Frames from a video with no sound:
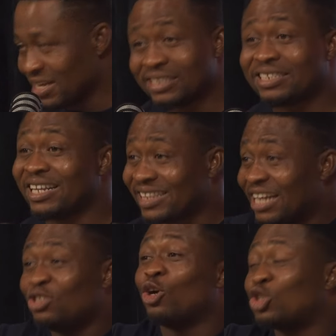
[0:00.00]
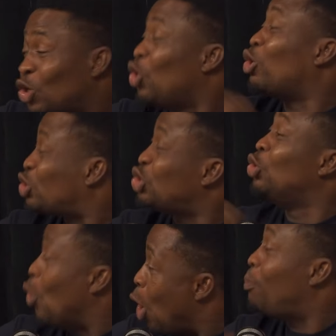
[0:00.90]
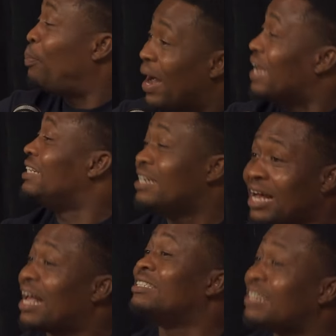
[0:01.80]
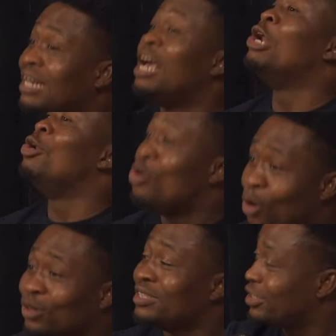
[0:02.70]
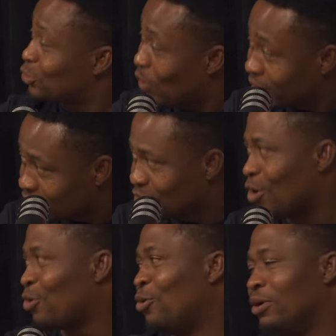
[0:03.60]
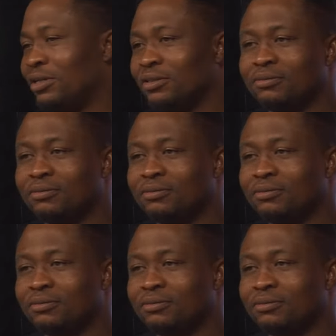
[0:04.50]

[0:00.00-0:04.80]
Satan just locks you up by the neck and says, no, this one is not going.